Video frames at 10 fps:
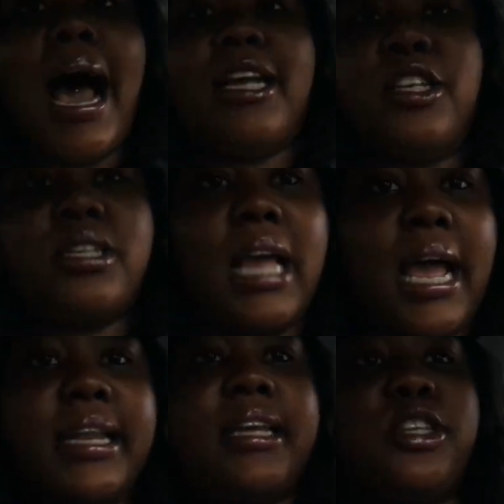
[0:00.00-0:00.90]
I just
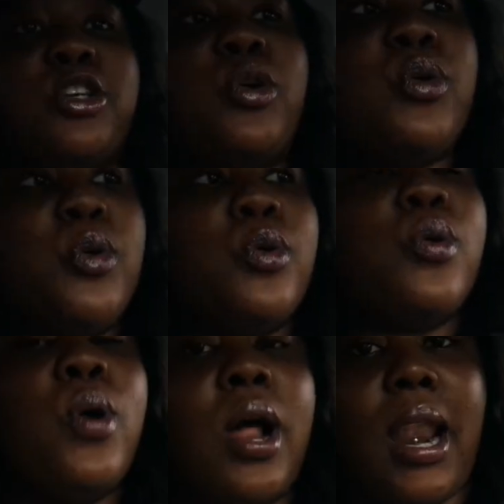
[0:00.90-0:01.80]
ended
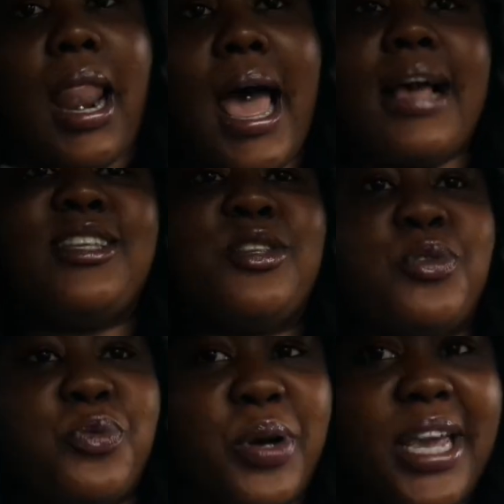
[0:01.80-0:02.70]
school
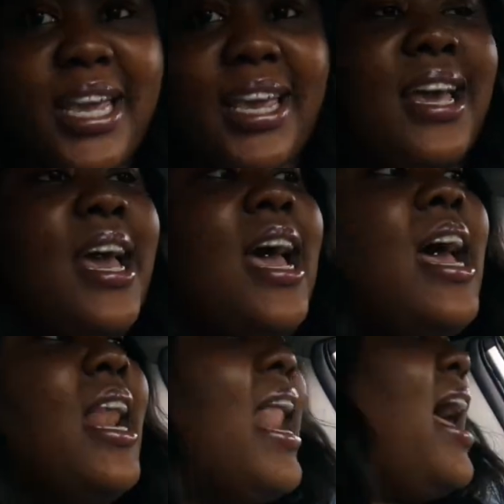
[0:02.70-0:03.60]
last week.
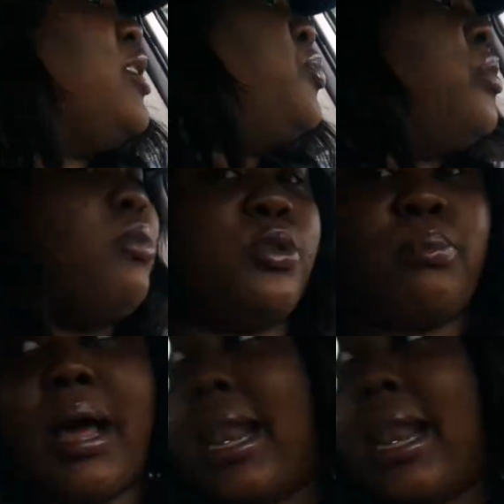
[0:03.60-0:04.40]
Last week was my